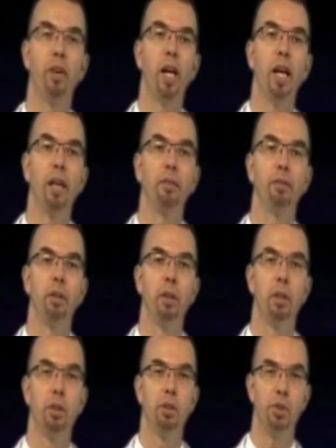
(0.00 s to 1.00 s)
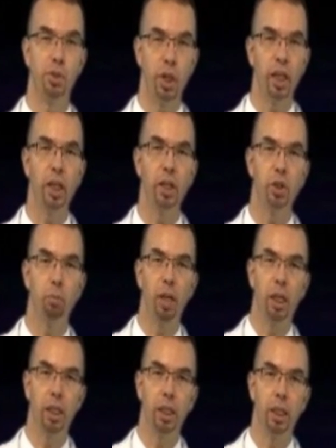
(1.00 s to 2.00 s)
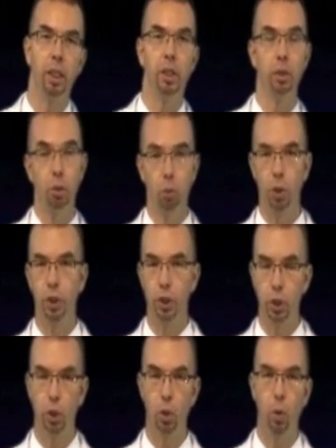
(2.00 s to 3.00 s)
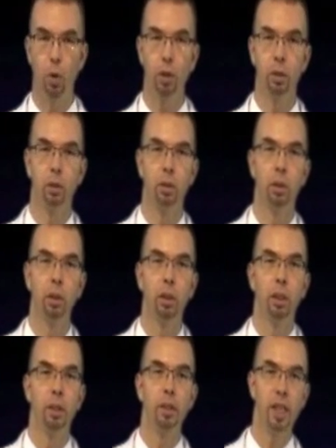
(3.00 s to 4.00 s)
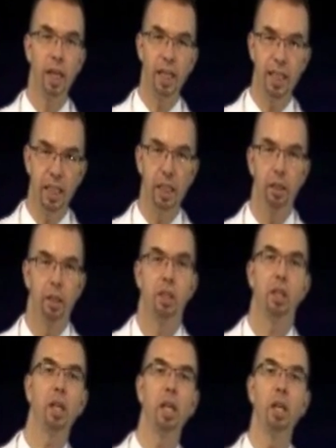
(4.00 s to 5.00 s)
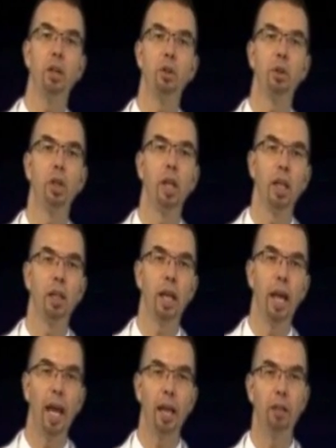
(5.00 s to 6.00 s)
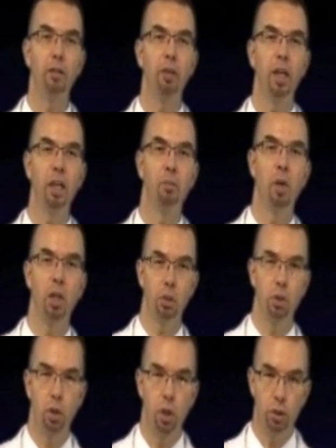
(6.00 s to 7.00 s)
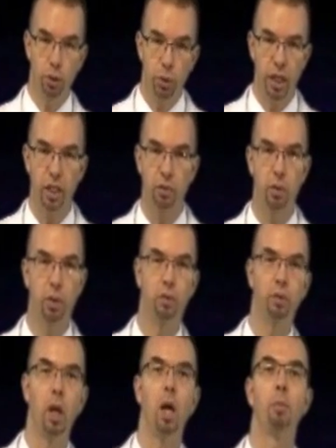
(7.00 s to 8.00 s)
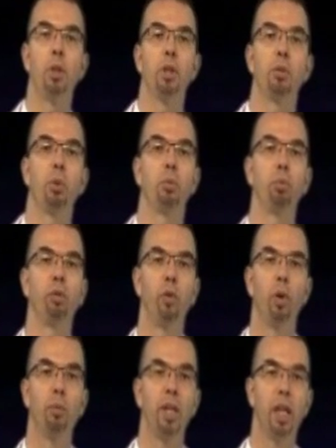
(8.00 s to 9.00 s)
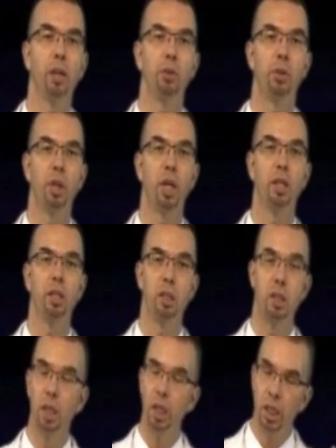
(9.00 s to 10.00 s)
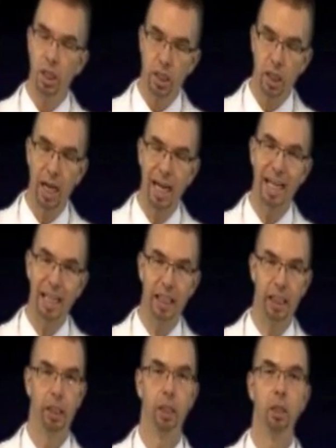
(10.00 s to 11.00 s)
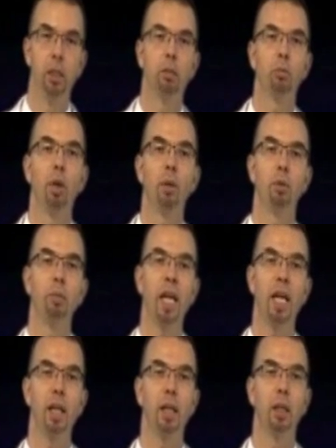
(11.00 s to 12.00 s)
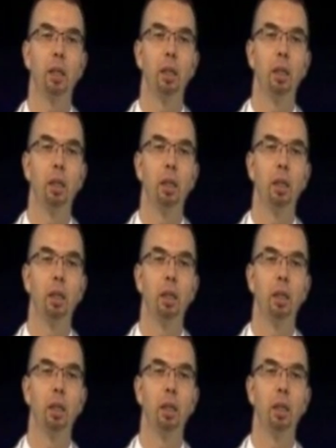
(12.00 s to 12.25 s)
5, suck in your belly to work your core. The idea that sucking in your gut to activate a muscle called the transverse abdominis when performing exercises is highly problematic.